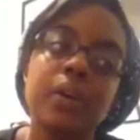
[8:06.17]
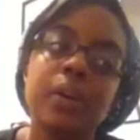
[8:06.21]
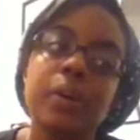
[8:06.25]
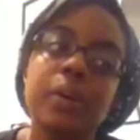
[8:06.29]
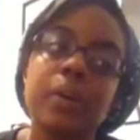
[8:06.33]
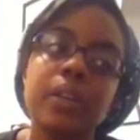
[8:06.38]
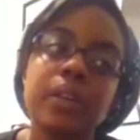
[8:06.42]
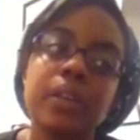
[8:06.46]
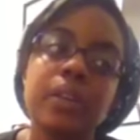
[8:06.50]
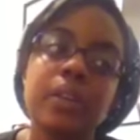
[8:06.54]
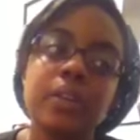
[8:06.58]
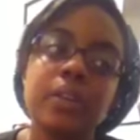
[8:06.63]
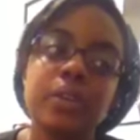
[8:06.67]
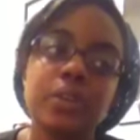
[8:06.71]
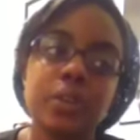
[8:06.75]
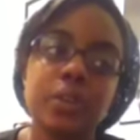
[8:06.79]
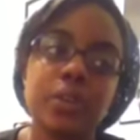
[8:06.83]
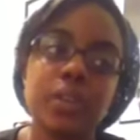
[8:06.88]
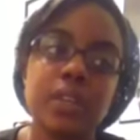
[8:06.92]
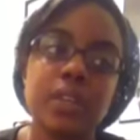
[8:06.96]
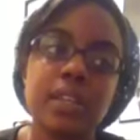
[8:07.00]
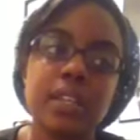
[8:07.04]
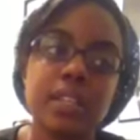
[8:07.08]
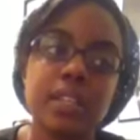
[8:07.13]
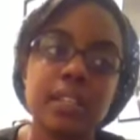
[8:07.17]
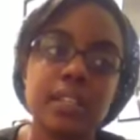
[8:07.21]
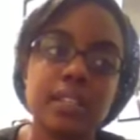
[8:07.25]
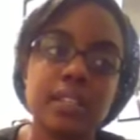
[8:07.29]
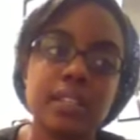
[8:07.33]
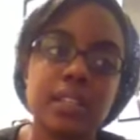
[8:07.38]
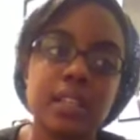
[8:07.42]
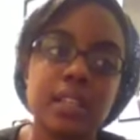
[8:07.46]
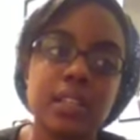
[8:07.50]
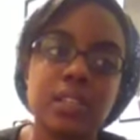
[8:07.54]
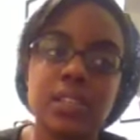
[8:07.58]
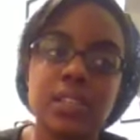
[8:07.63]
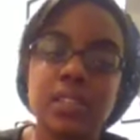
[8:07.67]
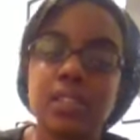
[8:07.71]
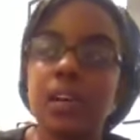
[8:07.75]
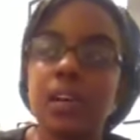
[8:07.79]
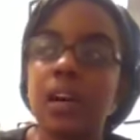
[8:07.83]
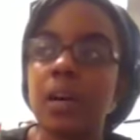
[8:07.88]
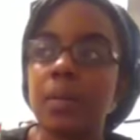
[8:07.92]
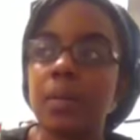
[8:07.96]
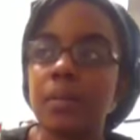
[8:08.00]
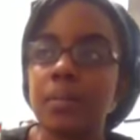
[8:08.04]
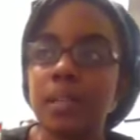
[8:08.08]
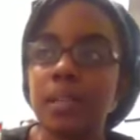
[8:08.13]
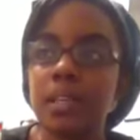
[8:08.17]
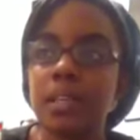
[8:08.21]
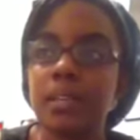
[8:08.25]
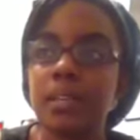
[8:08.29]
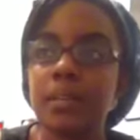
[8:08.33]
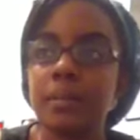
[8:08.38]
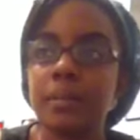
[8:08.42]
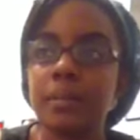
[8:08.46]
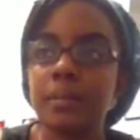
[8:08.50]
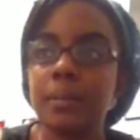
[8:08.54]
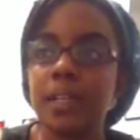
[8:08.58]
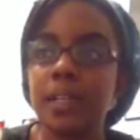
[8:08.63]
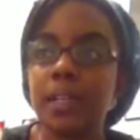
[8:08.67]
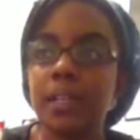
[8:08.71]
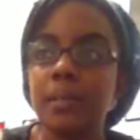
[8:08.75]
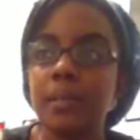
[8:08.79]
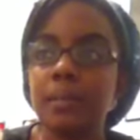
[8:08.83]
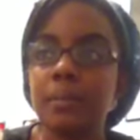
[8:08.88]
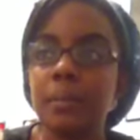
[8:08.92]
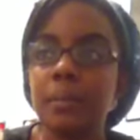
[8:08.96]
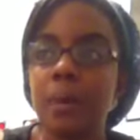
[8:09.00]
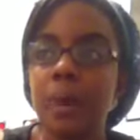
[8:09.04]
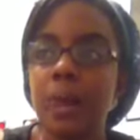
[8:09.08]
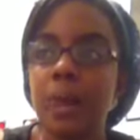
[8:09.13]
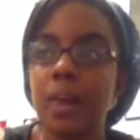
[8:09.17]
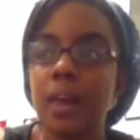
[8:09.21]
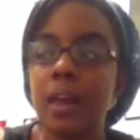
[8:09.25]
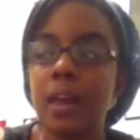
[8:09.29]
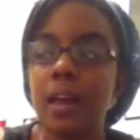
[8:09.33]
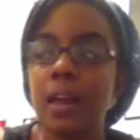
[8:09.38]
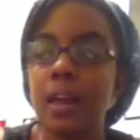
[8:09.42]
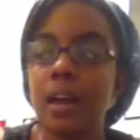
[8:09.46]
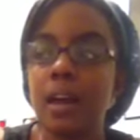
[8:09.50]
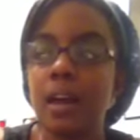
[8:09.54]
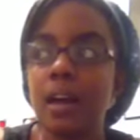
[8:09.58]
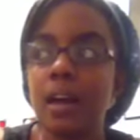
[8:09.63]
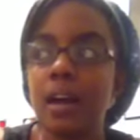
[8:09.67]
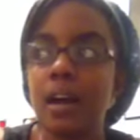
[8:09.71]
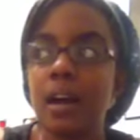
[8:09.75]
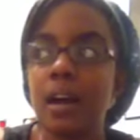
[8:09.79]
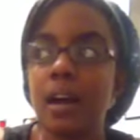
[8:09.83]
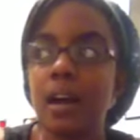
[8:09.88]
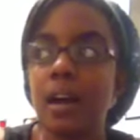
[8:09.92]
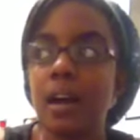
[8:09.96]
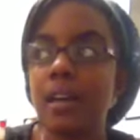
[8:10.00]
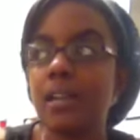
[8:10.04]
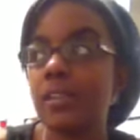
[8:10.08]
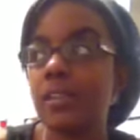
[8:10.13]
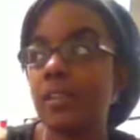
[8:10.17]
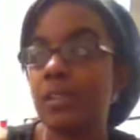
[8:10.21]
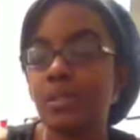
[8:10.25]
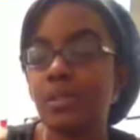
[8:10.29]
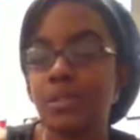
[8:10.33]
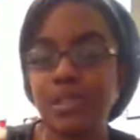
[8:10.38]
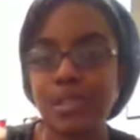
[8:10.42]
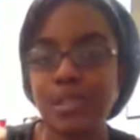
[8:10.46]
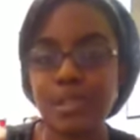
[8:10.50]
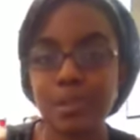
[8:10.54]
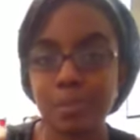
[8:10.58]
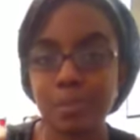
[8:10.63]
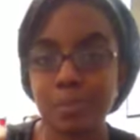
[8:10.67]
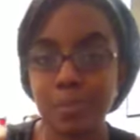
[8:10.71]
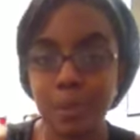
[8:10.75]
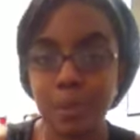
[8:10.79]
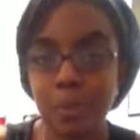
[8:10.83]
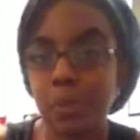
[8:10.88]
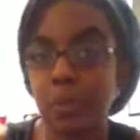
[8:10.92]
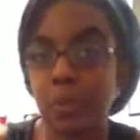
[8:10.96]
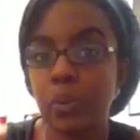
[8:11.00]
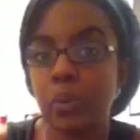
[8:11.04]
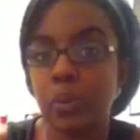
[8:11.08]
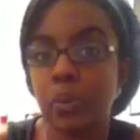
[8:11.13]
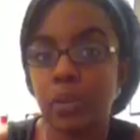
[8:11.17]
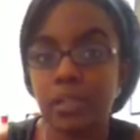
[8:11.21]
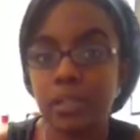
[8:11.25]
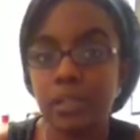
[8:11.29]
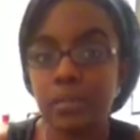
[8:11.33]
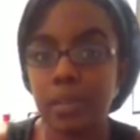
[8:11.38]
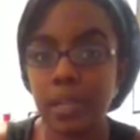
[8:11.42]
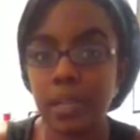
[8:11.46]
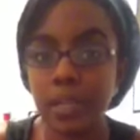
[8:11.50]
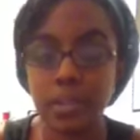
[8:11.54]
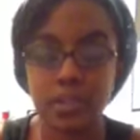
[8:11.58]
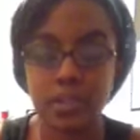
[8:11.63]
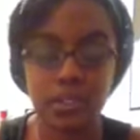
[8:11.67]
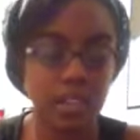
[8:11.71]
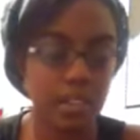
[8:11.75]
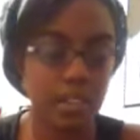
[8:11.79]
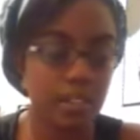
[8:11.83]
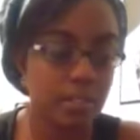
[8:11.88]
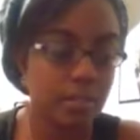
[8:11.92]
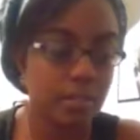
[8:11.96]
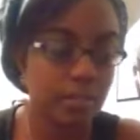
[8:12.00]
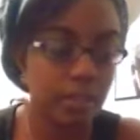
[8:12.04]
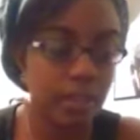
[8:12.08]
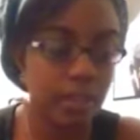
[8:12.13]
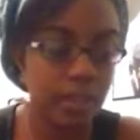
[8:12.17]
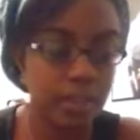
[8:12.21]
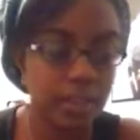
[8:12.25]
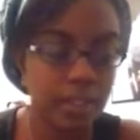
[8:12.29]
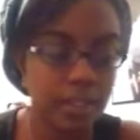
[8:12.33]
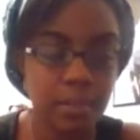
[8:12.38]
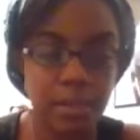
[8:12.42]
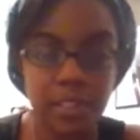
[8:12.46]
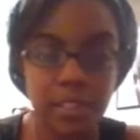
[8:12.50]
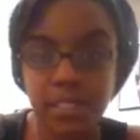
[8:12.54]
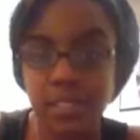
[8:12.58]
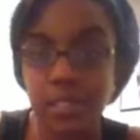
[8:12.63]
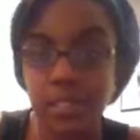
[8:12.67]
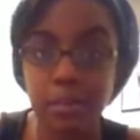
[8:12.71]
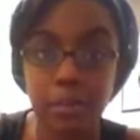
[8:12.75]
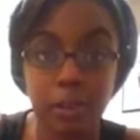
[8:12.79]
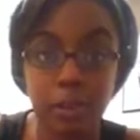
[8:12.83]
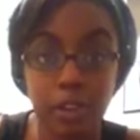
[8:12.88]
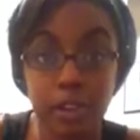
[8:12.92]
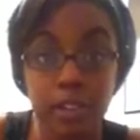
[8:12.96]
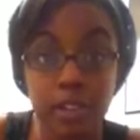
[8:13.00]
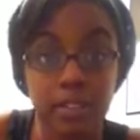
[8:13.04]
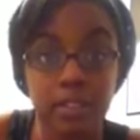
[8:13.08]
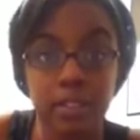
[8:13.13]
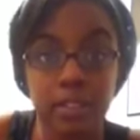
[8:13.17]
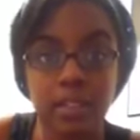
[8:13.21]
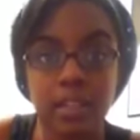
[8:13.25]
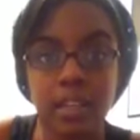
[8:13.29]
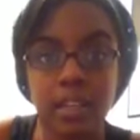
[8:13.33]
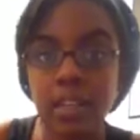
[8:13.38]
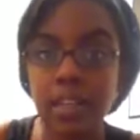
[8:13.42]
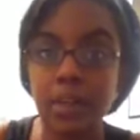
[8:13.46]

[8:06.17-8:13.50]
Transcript: really, those are the things that just got me. Um, I don't know, to people who aren't Michael Jackson fans, I might seem crazy,